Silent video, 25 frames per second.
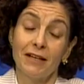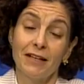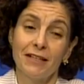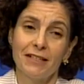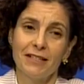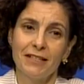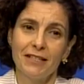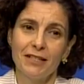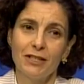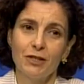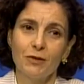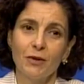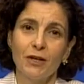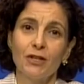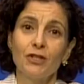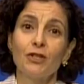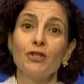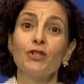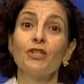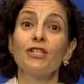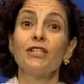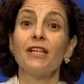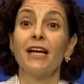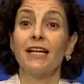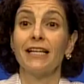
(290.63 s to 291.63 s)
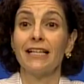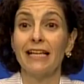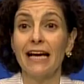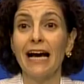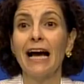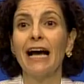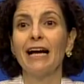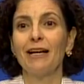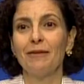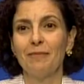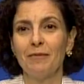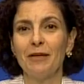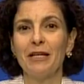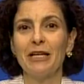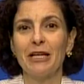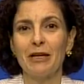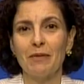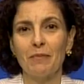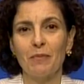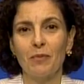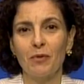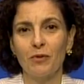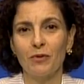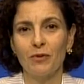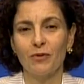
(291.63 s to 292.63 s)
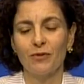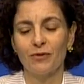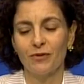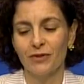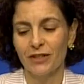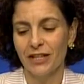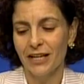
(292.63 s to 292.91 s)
situations that can be improved.